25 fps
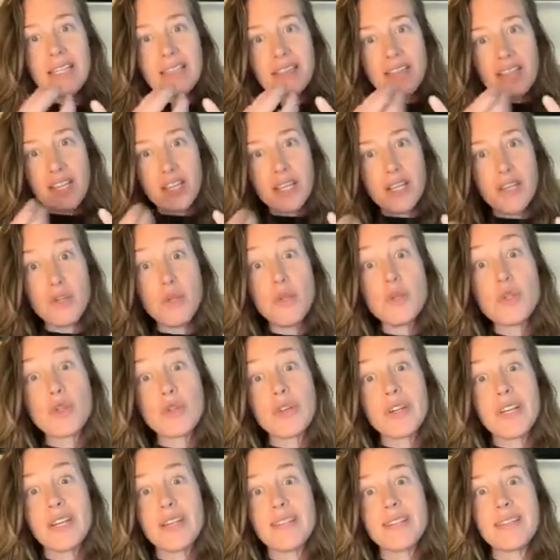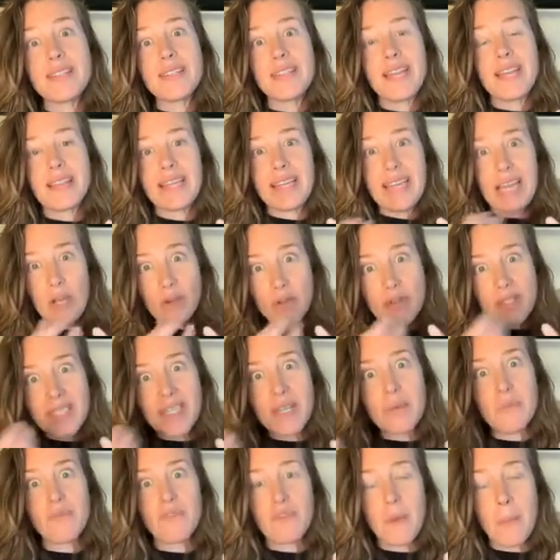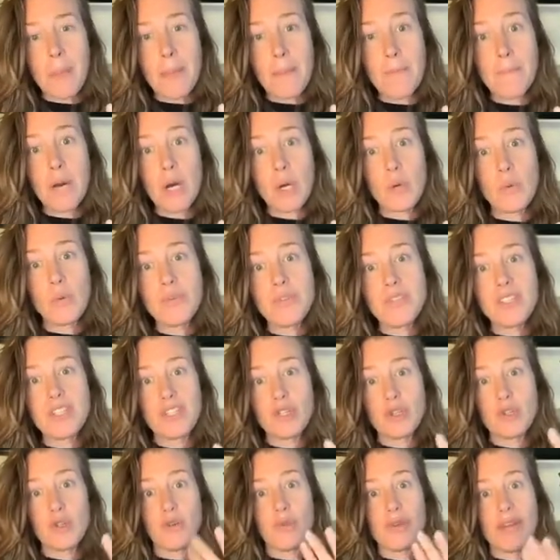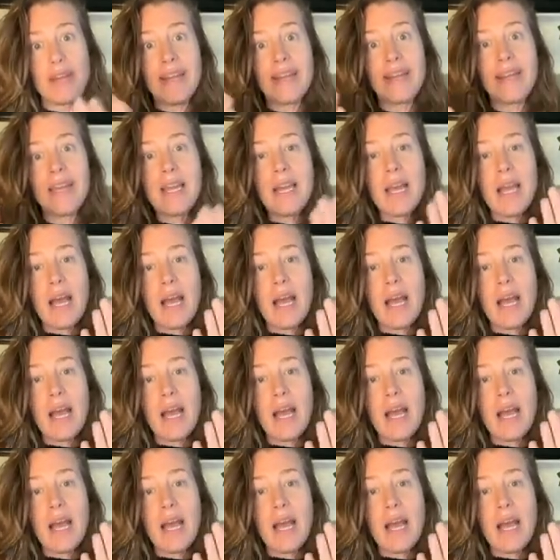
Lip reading: the nutrients and the calcium from the bones to create